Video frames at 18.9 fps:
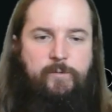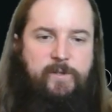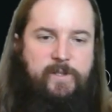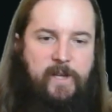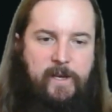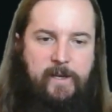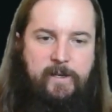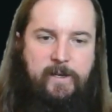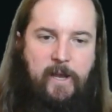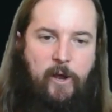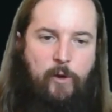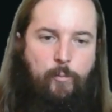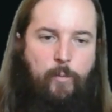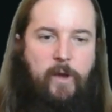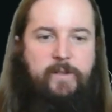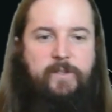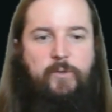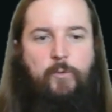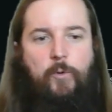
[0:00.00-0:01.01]
taken down
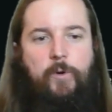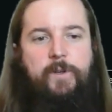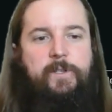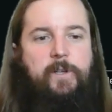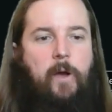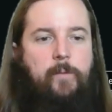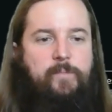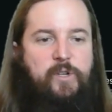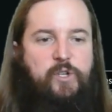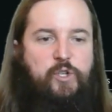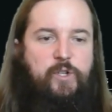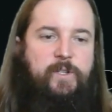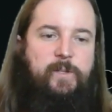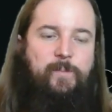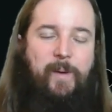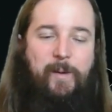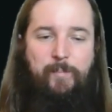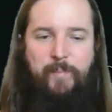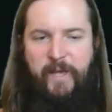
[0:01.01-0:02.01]
by Azorius
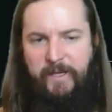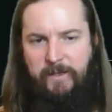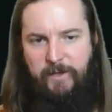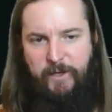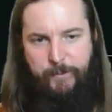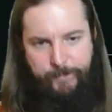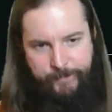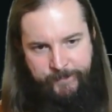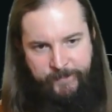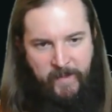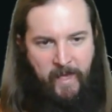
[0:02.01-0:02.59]
Omniscience by Piglet,